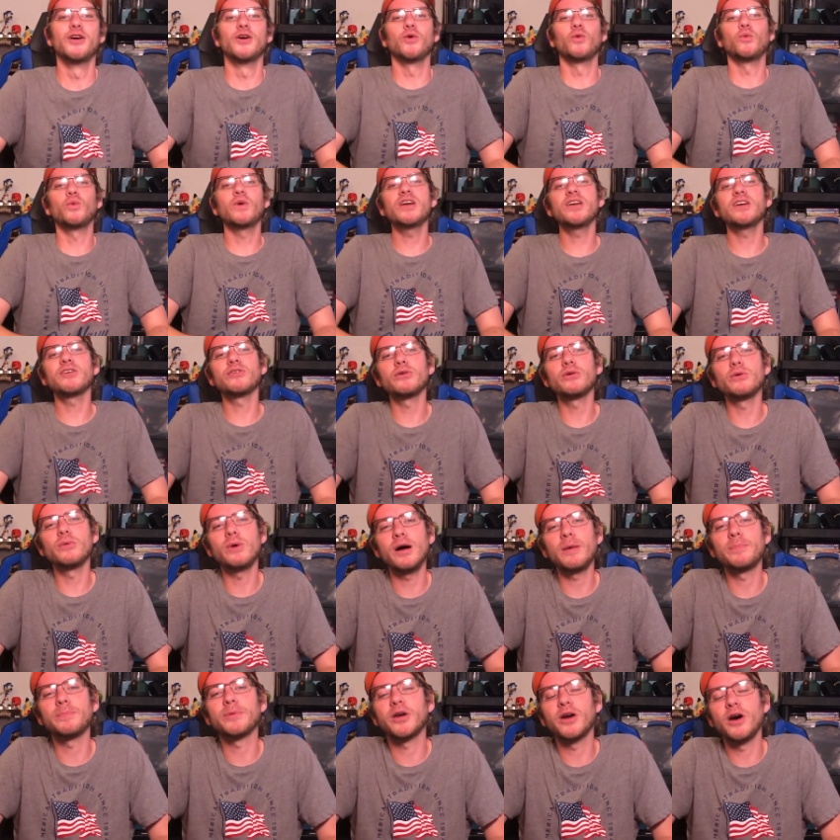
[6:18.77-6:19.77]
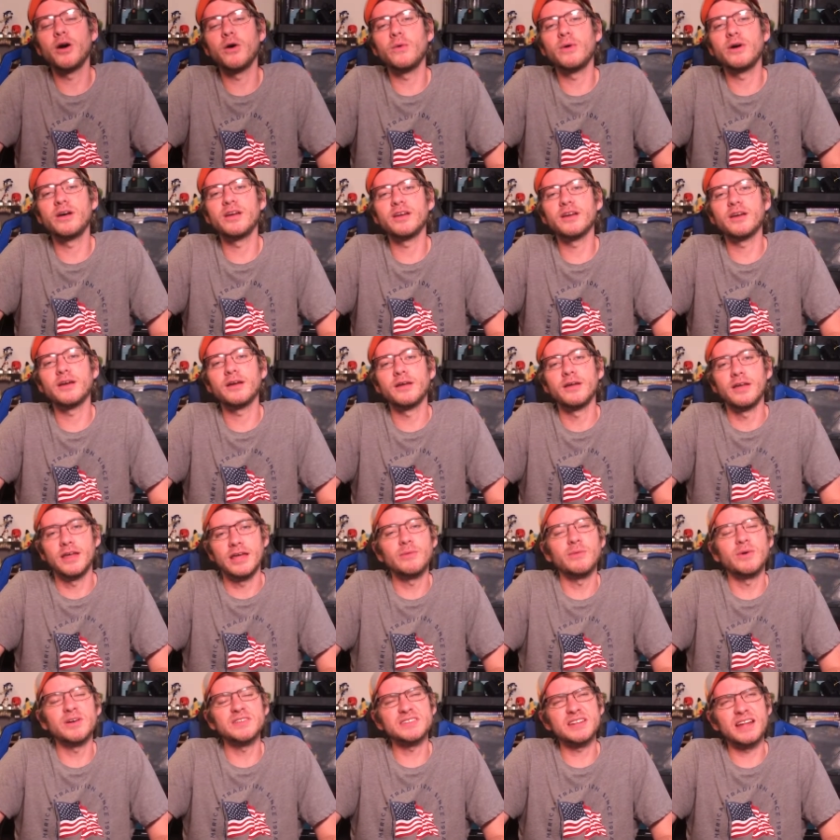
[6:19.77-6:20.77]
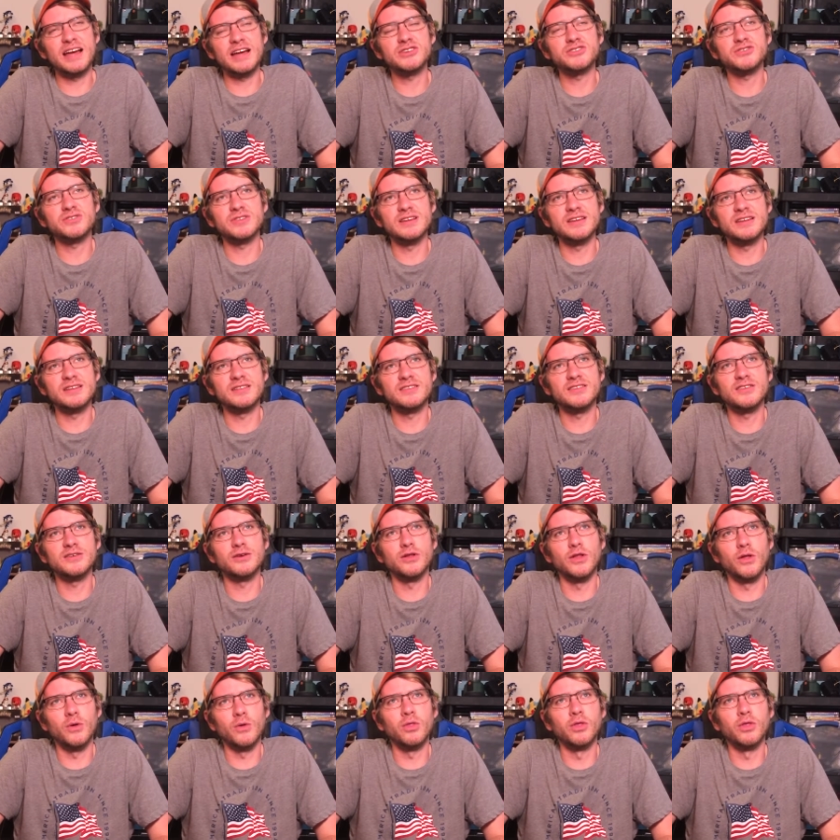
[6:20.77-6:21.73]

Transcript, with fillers: We grew up going, it wasn't actually until a